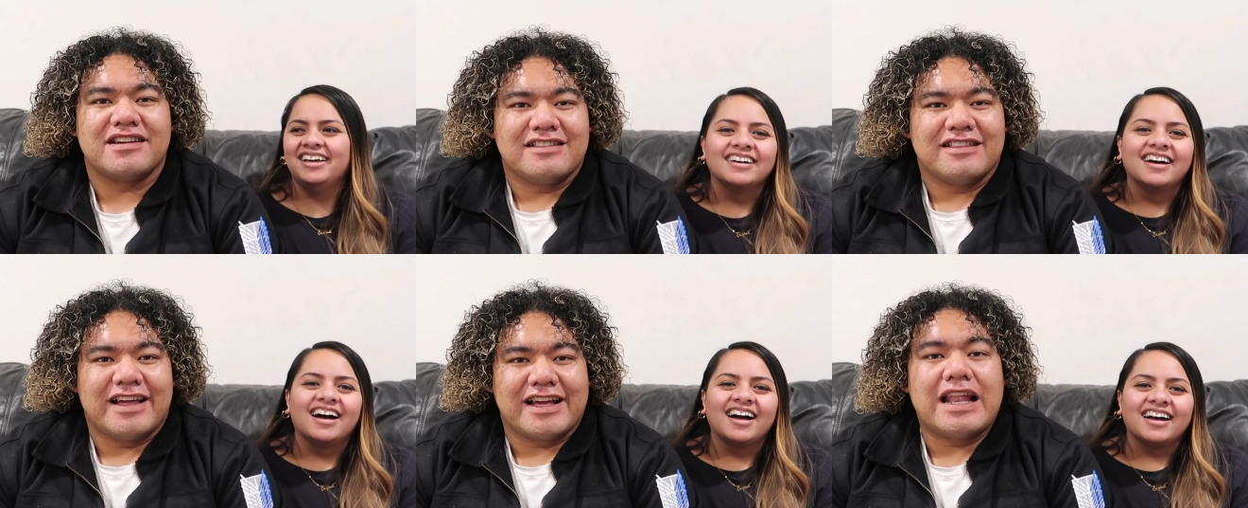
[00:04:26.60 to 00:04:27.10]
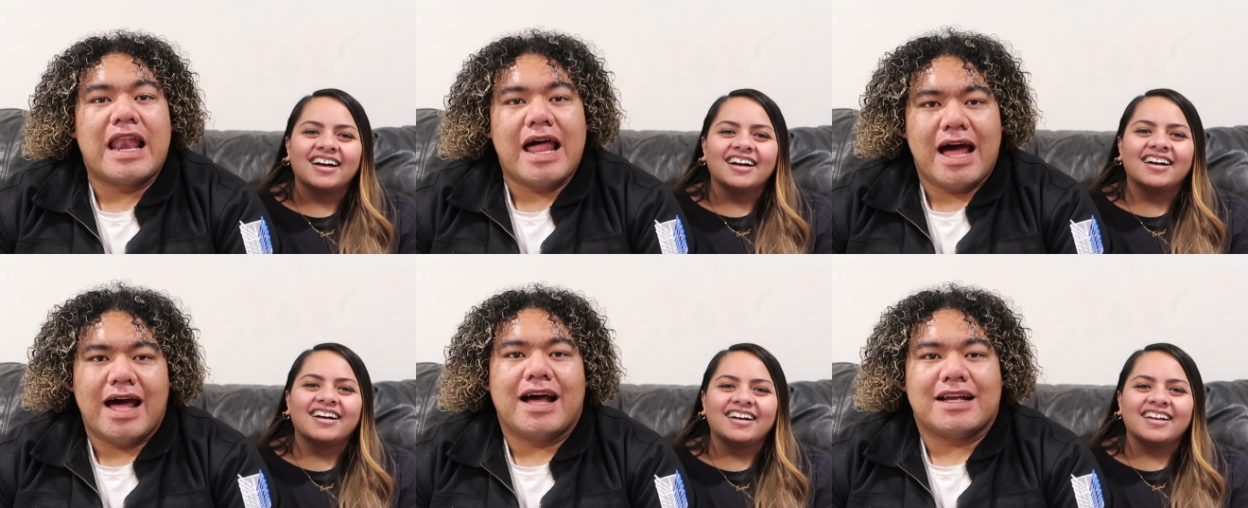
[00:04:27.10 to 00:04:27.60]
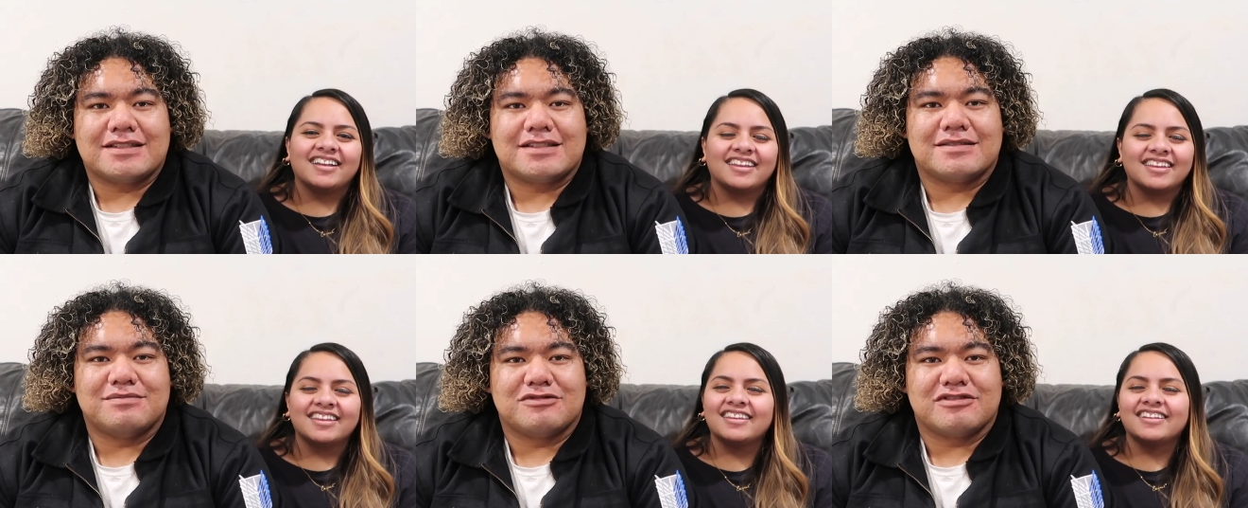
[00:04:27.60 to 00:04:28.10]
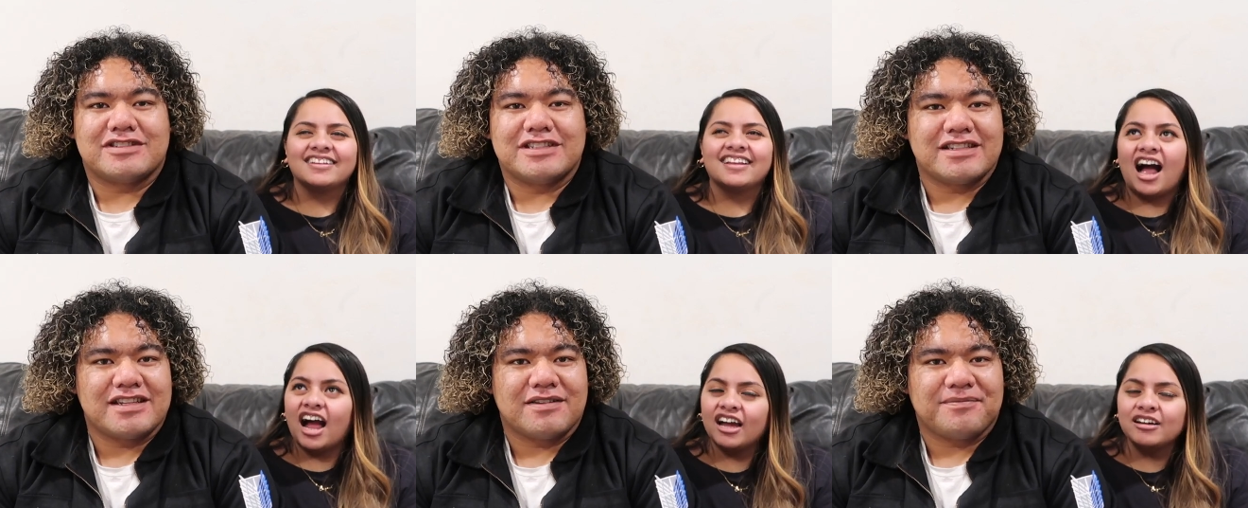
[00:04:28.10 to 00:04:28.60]
Speaker 1: seasoning. Like
Speaker 2: a lot
Speaker 1: more
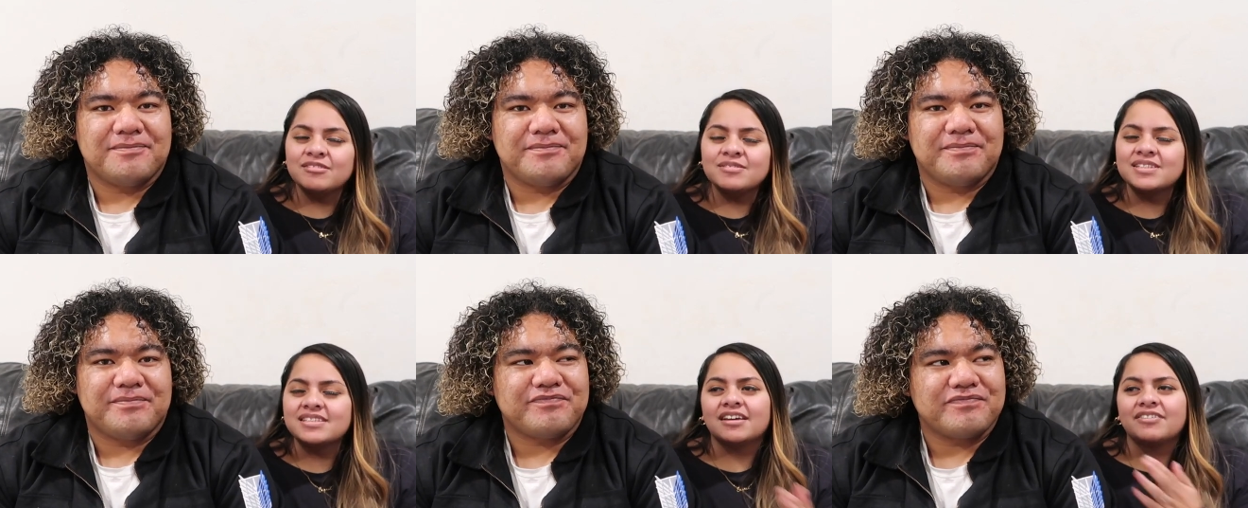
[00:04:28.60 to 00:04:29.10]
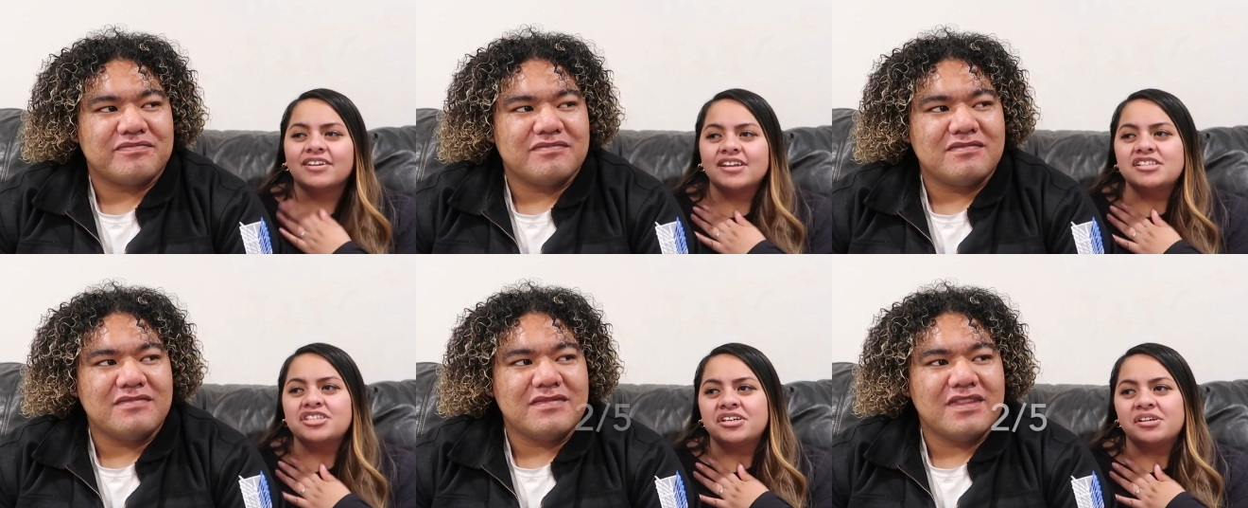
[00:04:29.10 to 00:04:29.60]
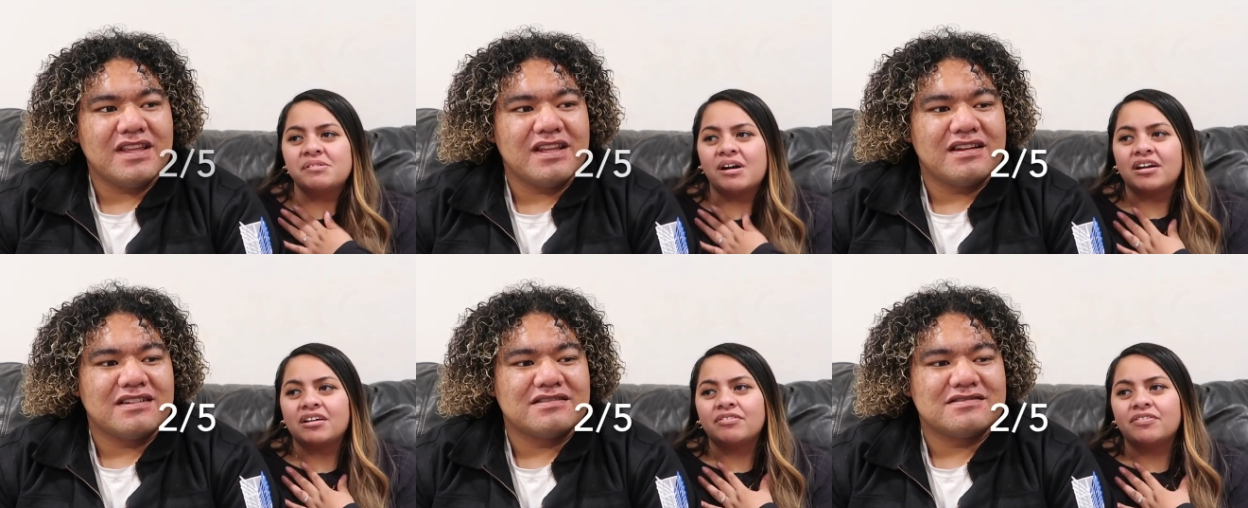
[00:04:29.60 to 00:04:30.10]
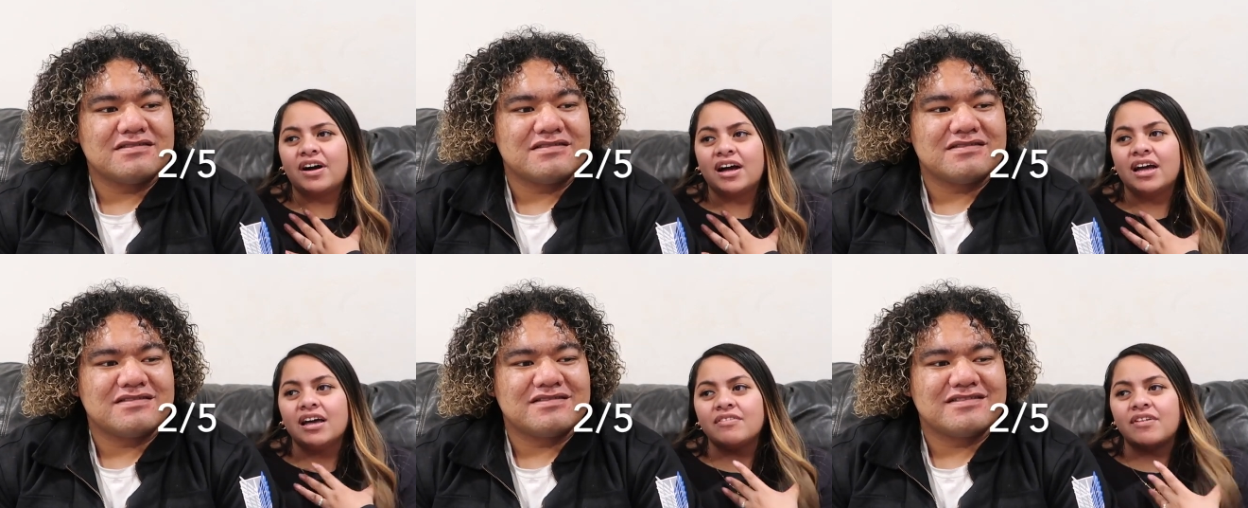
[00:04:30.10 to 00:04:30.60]
seasoning. I would give it a 2 out of
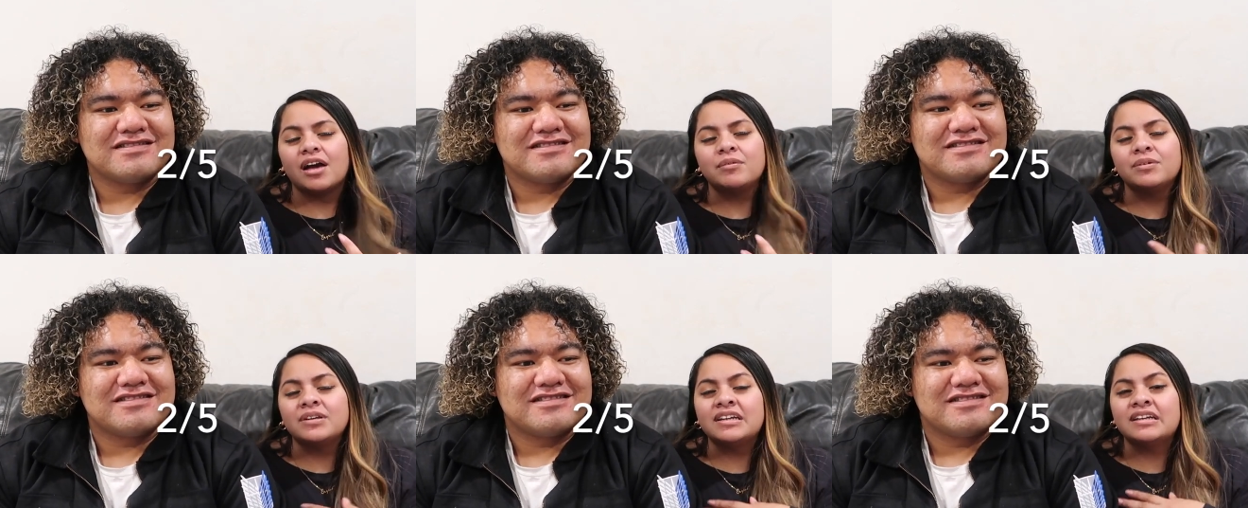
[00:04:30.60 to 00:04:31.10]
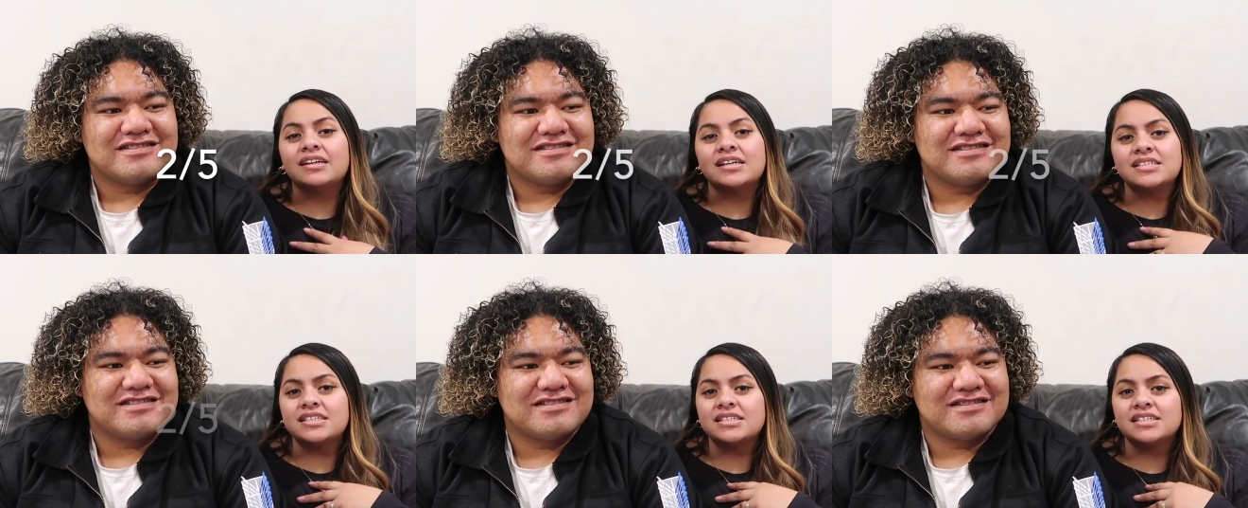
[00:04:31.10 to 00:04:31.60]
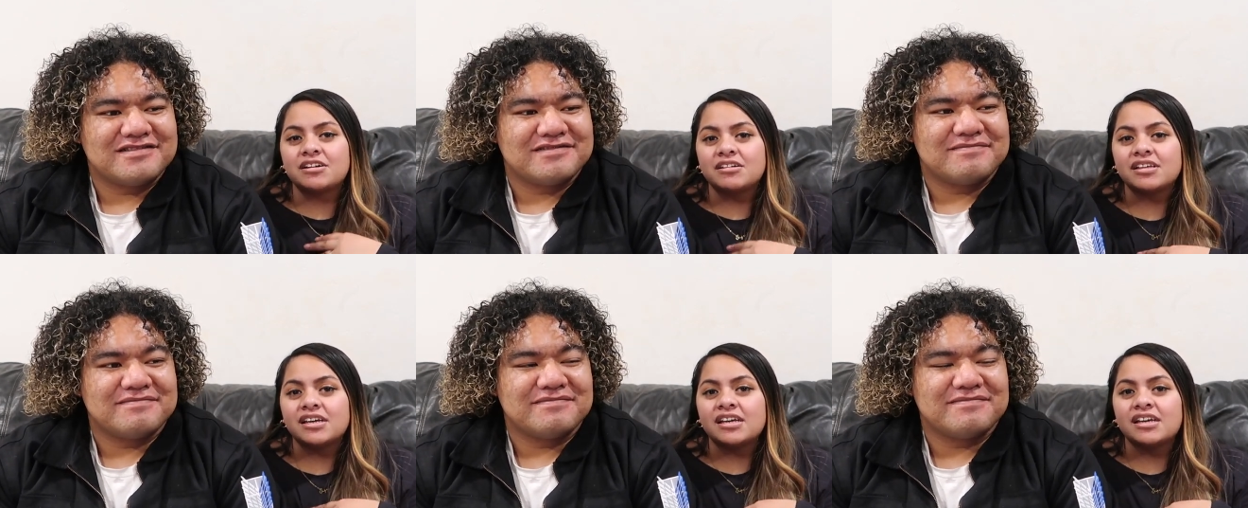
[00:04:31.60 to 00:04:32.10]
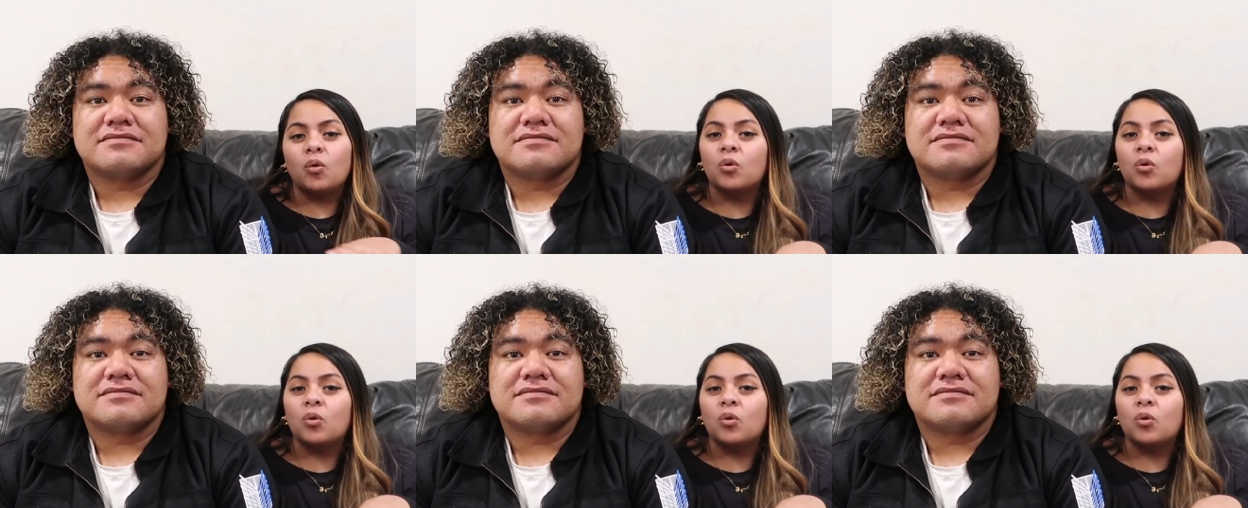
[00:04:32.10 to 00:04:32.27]
5. I wouldn't necessarily